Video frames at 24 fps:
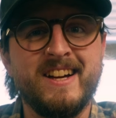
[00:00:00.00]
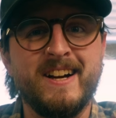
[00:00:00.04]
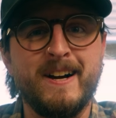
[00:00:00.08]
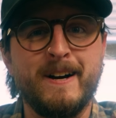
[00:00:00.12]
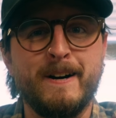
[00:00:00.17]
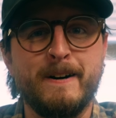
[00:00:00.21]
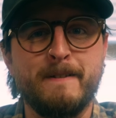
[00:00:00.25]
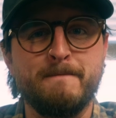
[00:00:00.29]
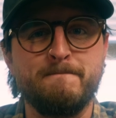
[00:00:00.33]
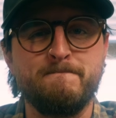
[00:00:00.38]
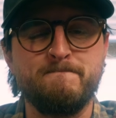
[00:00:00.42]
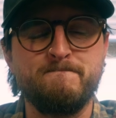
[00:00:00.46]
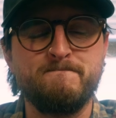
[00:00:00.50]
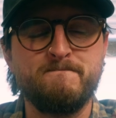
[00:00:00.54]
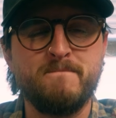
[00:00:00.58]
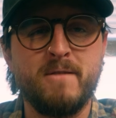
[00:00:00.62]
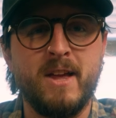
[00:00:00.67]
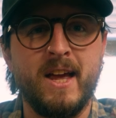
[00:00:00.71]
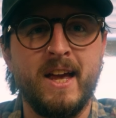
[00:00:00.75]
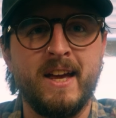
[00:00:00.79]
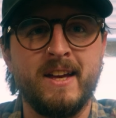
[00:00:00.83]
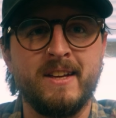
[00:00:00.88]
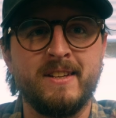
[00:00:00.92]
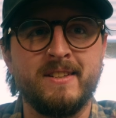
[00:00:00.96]

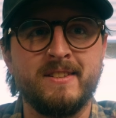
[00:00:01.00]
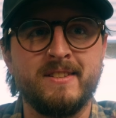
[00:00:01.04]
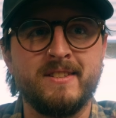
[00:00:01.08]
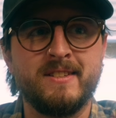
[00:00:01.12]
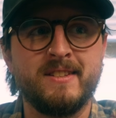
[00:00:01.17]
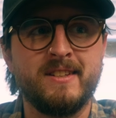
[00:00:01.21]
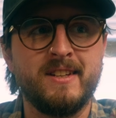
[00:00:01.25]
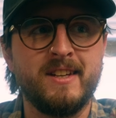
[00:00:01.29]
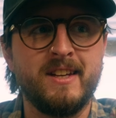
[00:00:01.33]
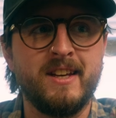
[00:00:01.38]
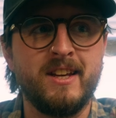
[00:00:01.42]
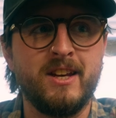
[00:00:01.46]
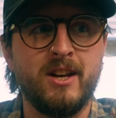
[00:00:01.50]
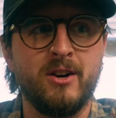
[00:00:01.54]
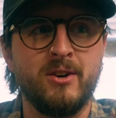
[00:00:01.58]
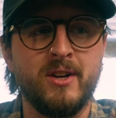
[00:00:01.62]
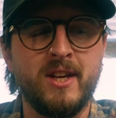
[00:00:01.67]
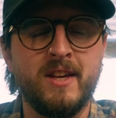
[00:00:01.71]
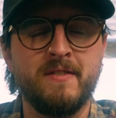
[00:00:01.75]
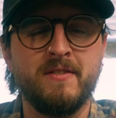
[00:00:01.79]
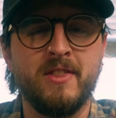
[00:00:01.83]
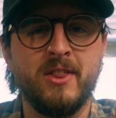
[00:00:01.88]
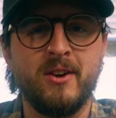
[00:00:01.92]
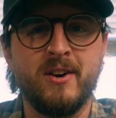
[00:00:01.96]
And you know,
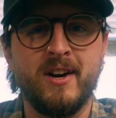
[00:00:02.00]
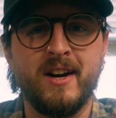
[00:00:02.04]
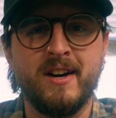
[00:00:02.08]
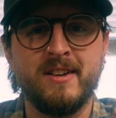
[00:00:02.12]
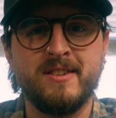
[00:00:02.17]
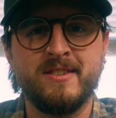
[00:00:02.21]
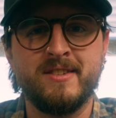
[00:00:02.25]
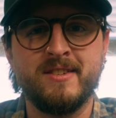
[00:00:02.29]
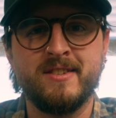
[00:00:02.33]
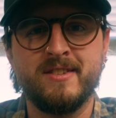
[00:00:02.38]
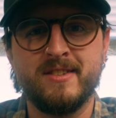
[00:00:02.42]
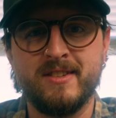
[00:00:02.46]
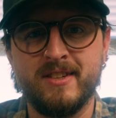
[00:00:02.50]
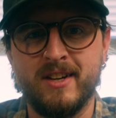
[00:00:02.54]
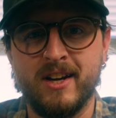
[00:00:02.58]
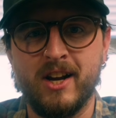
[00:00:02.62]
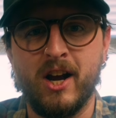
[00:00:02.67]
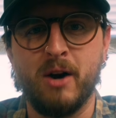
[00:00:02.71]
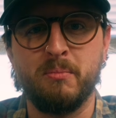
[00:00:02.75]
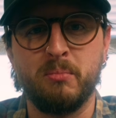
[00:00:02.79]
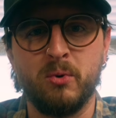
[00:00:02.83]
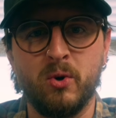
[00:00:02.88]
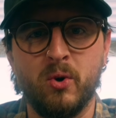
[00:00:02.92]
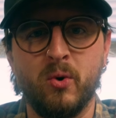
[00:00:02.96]
even though it has a
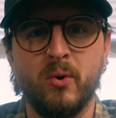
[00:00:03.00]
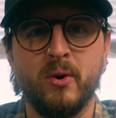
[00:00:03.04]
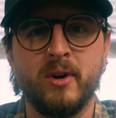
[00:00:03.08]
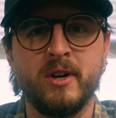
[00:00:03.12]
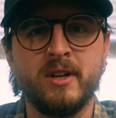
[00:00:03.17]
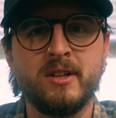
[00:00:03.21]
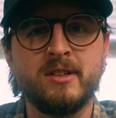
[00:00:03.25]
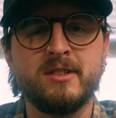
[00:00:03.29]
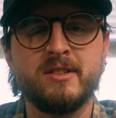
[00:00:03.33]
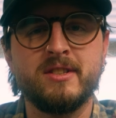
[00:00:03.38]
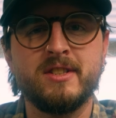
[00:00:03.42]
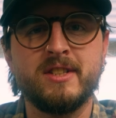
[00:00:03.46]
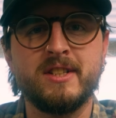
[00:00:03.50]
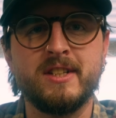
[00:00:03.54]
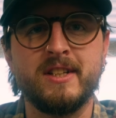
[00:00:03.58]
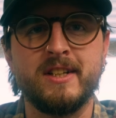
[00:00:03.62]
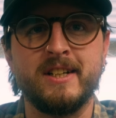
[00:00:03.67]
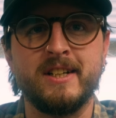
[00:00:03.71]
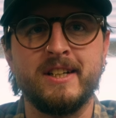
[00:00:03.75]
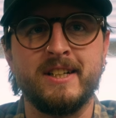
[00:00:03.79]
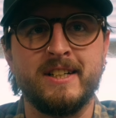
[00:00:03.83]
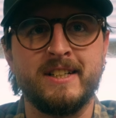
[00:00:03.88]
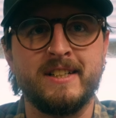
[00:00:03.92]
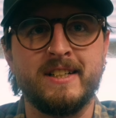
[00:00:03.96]
couple quirks,
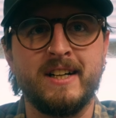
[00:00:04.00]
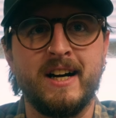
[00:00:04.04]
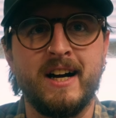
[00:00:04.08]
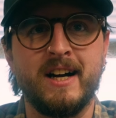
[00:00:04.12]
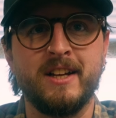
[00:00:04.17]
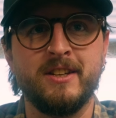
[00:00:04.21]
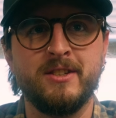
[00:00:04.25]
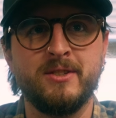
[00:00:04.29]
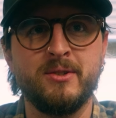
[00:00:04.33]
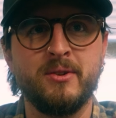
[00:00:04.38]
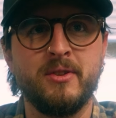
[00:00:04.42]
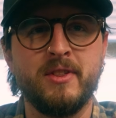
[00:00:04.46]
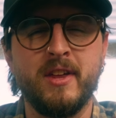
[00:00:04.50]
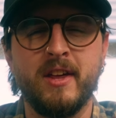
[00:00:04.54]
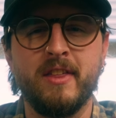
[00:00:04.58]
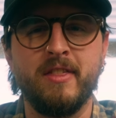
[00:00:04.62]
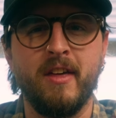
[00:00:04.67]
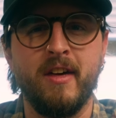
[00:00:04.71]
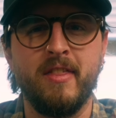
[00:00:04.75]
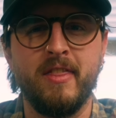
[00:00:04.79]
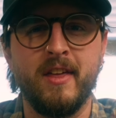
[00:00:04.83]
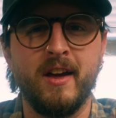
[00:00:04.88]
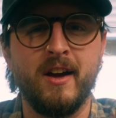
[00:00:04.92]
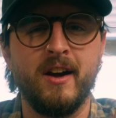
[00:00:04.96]
I do think
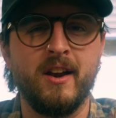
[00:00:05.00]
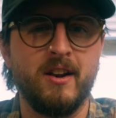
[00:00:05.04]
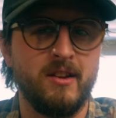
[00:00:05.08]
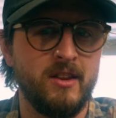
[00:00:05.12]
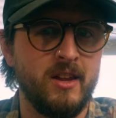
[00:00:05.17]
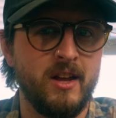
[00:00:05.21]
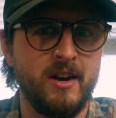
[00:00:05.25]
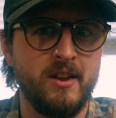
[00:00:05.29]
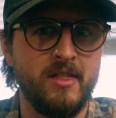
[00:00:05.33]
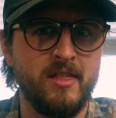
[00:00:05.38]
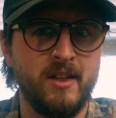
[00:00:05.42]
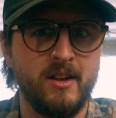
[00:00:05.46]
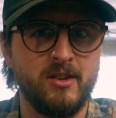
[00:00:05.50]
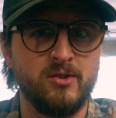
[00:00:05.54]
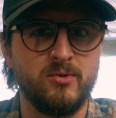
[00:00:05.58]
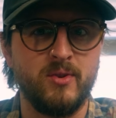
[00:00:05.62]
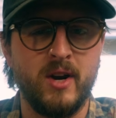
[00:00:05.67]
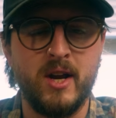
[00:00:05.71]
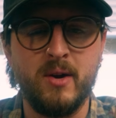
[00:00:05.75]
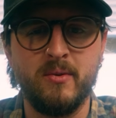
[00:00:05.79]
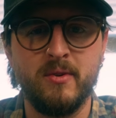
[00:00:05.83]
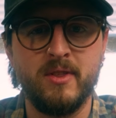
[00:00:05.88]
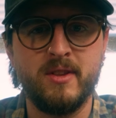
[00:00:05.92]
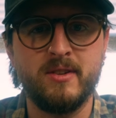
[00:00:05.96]
that they got a lot of things
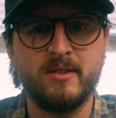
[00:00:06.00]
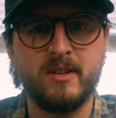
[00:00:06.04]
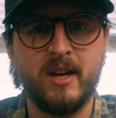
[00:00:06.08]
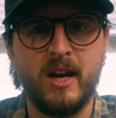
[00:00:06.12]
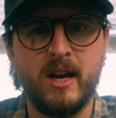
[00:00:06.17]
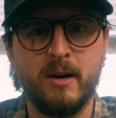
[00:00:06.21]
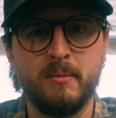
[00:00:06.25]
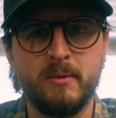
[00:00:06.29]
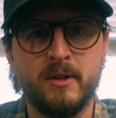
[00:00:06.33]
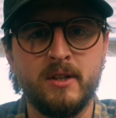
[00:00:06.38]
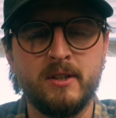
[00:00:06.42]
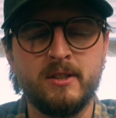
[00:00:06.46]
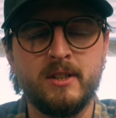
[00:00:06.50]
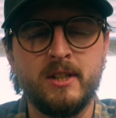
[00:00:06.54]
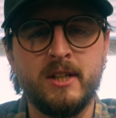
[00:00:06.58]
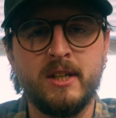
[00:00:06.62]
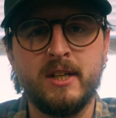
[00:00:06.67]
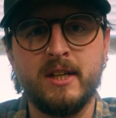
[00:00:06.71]
right with this camera.